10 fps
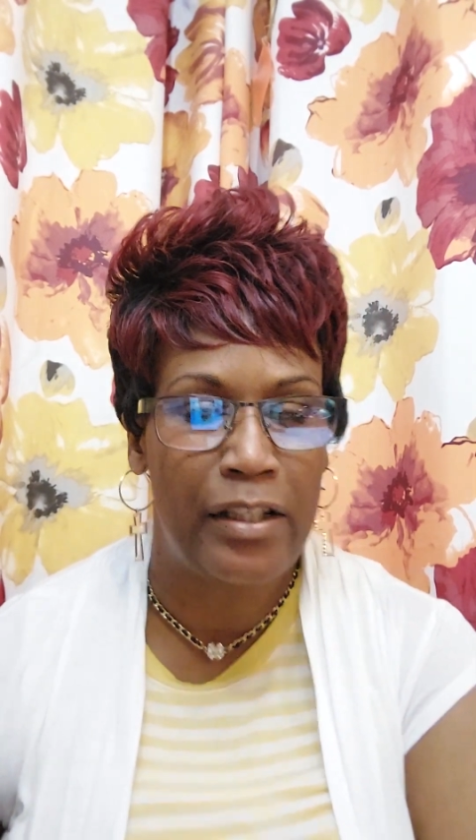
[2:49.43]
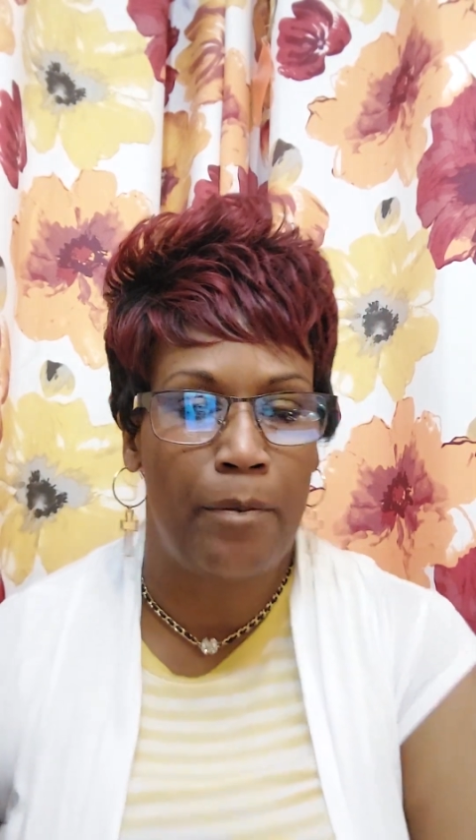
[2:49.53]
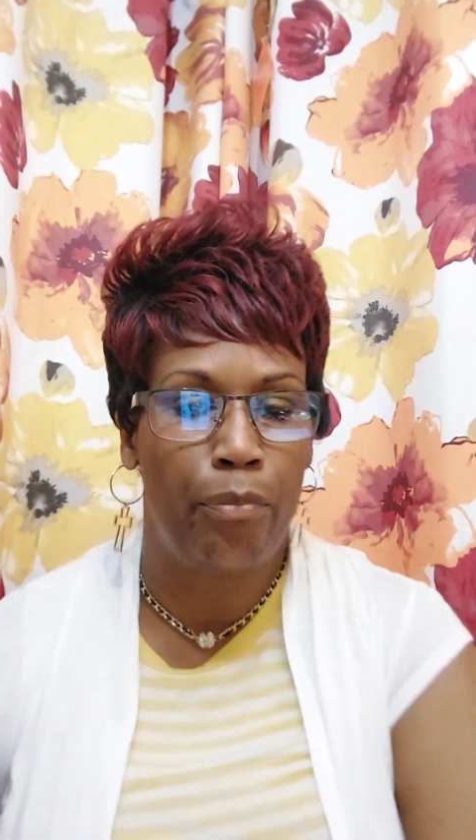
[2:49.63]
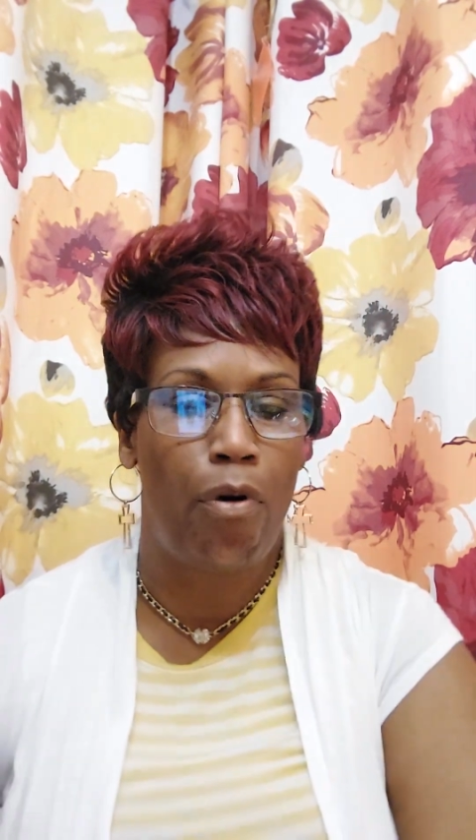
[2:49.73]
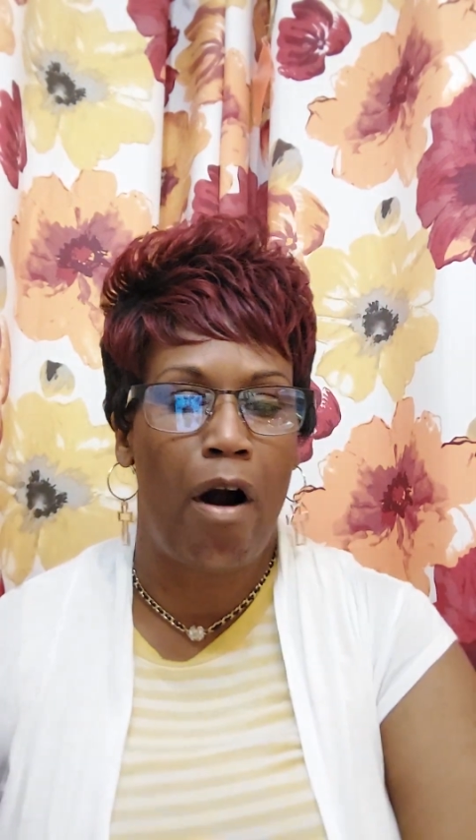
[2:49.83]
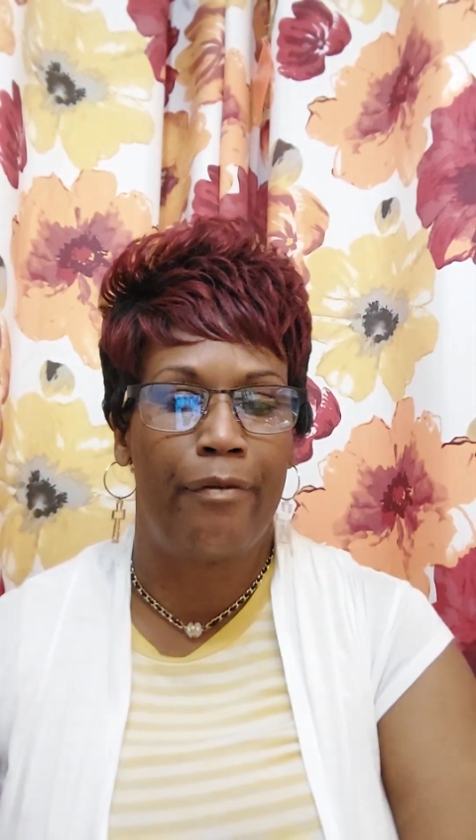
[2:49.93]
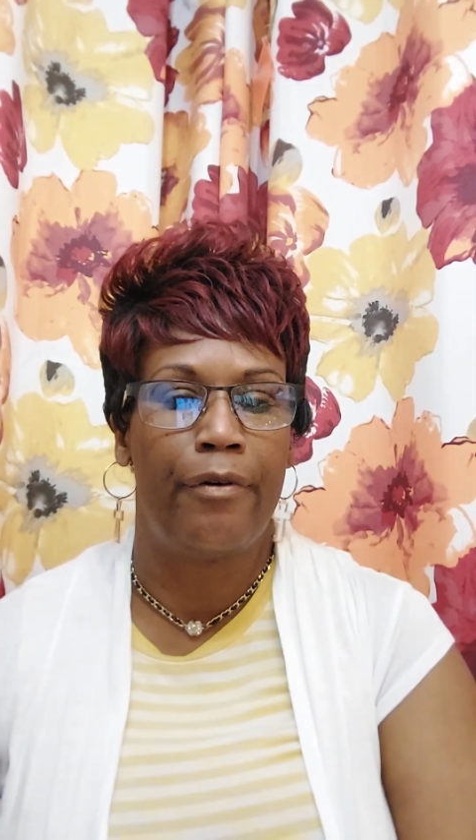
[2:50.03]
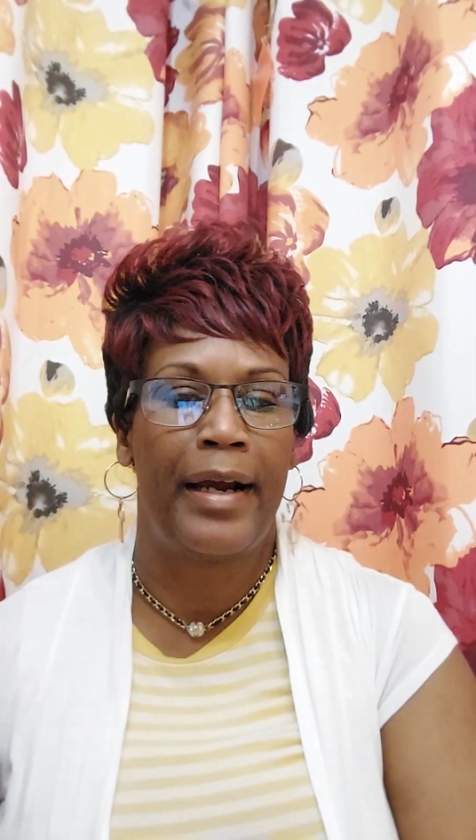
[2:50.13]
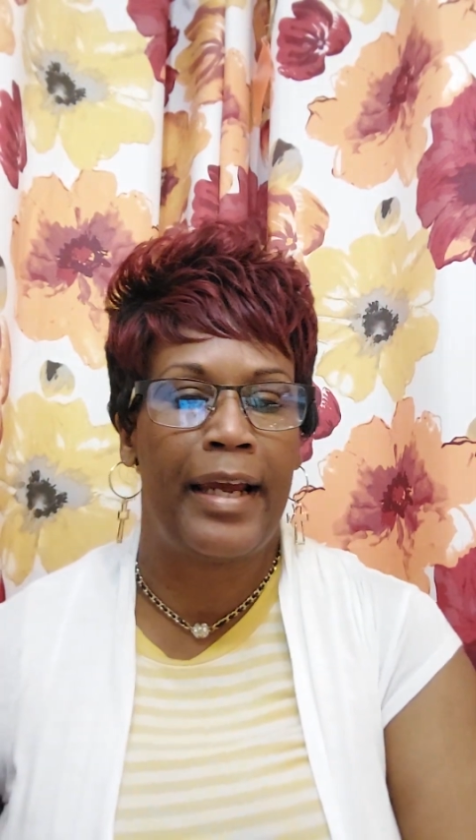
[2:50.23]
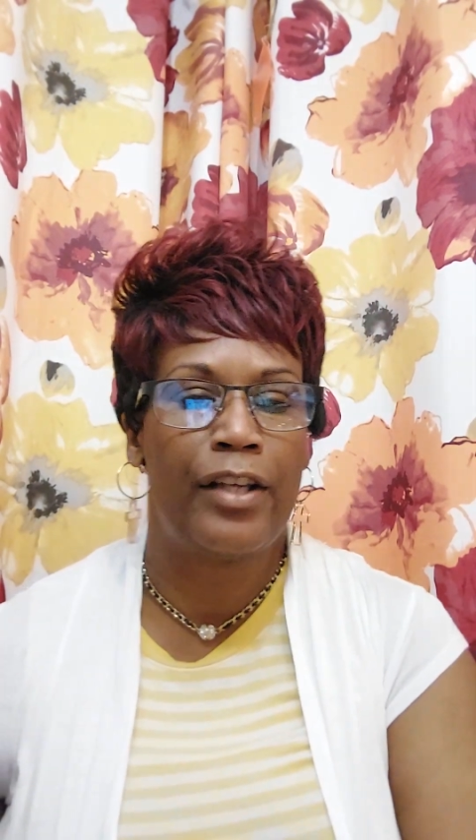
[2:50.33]
a broad
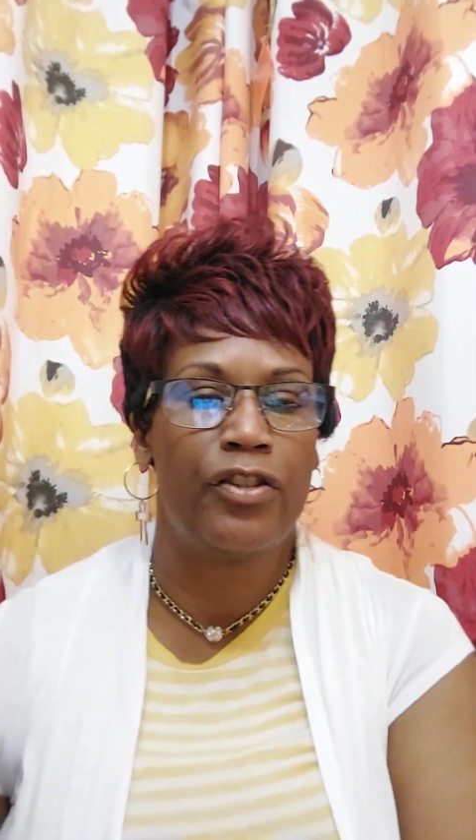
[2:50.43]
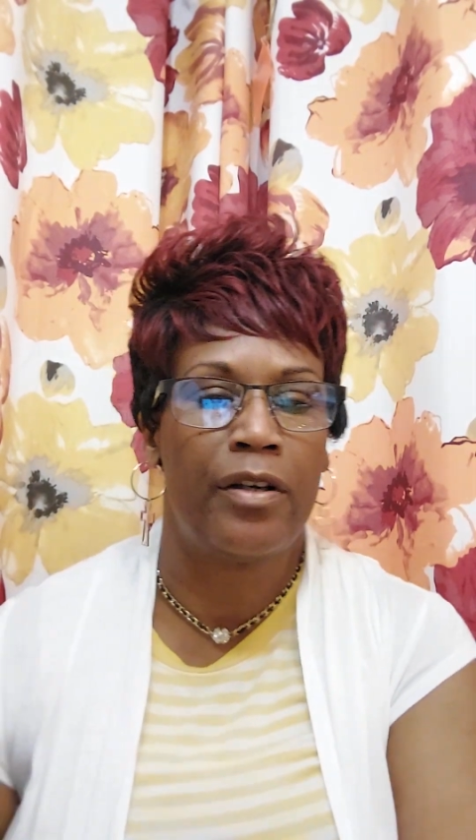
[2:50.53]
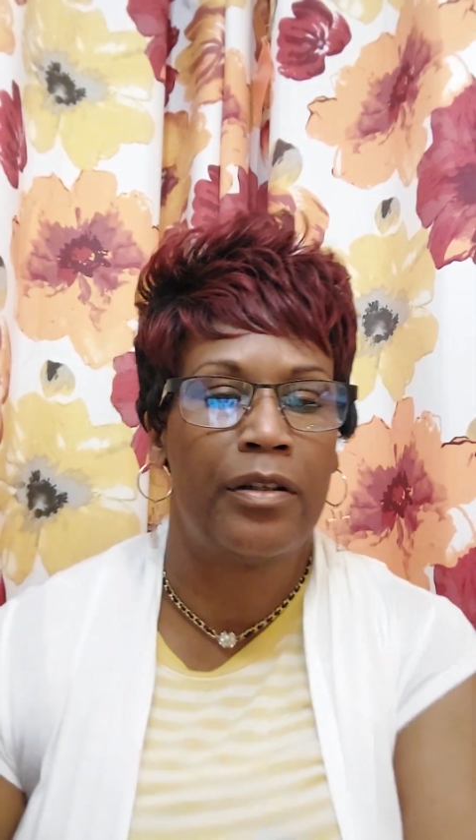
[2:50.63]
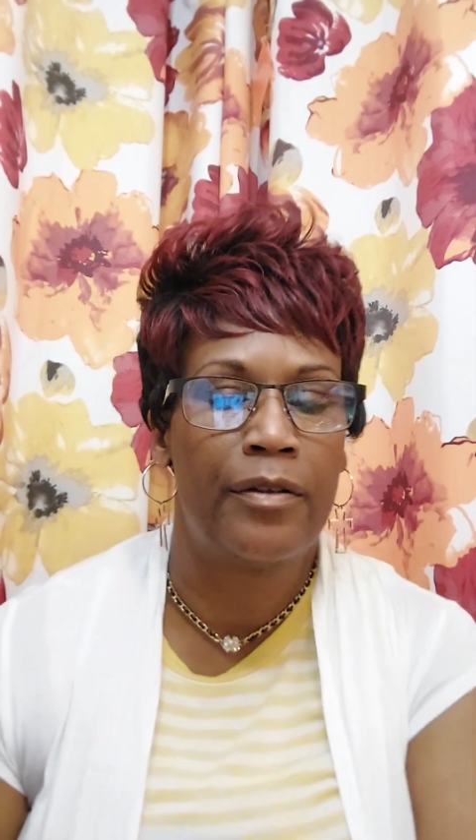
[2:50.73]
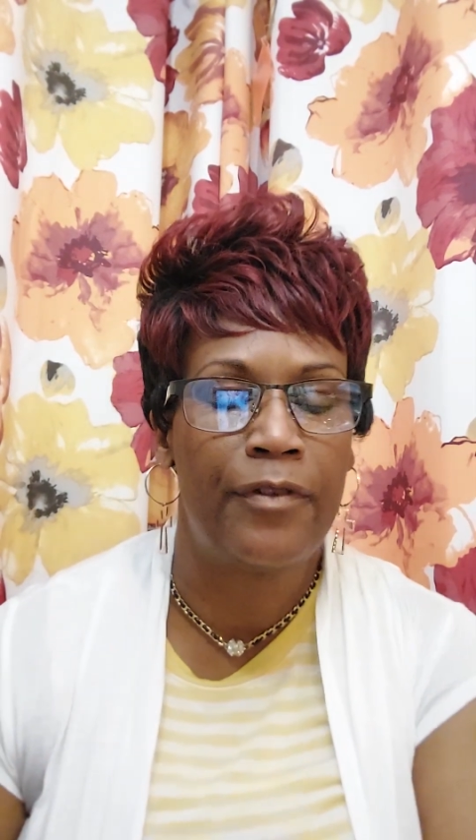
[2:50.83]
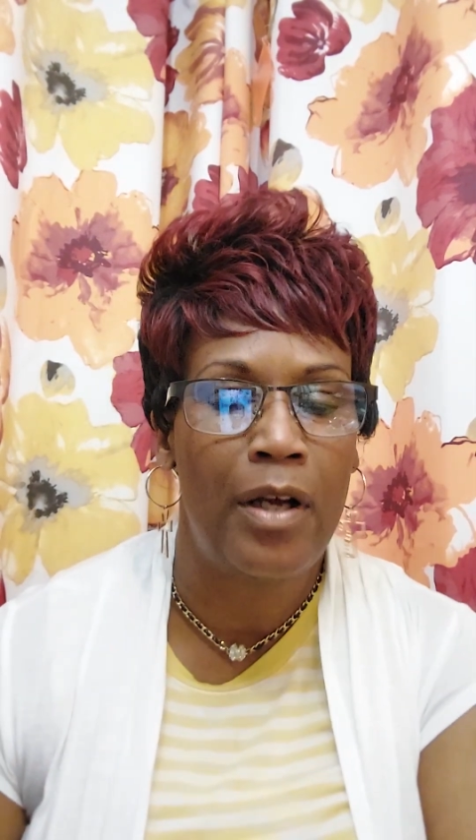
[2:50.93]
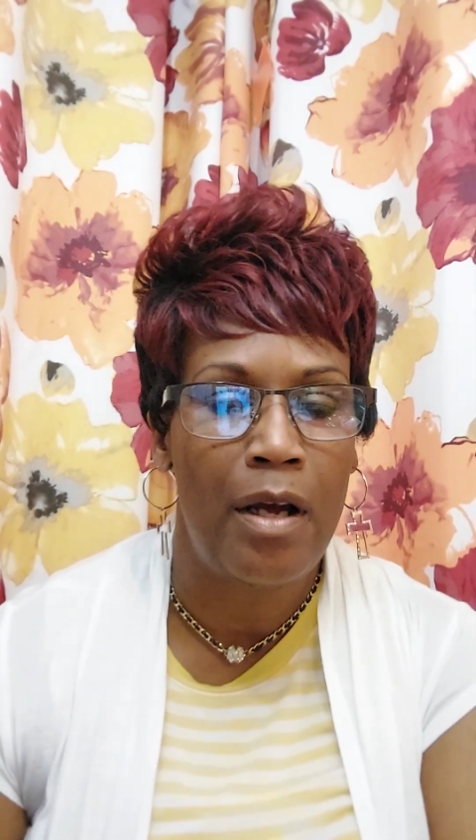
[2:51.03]
range of